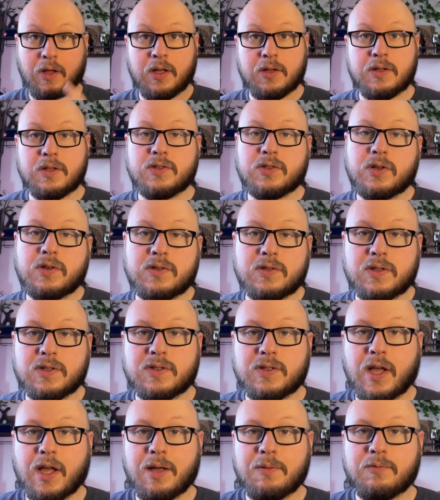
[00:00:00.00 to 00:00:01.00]
This goes the
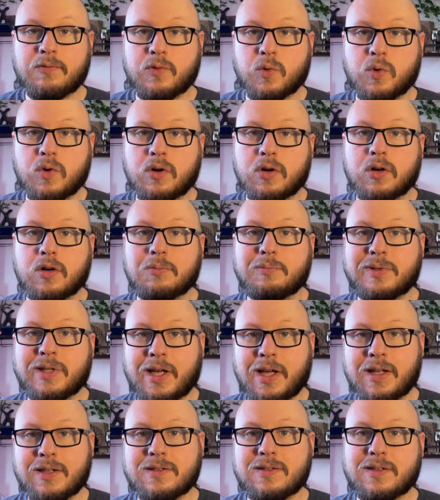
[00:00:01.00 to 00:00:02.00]
same for
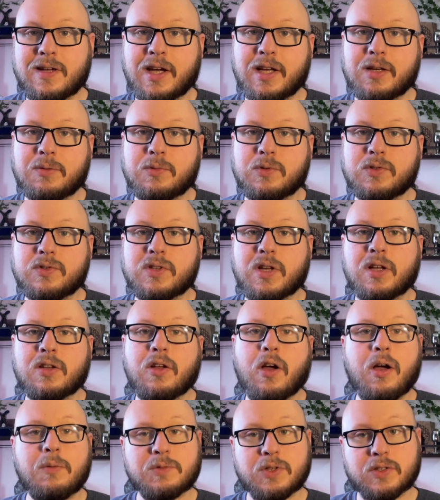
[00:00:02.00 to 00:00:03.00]
plants, animals, and
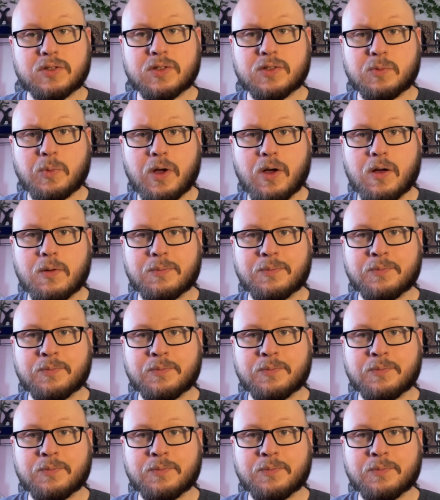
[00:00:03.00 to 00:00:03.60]
objects as well.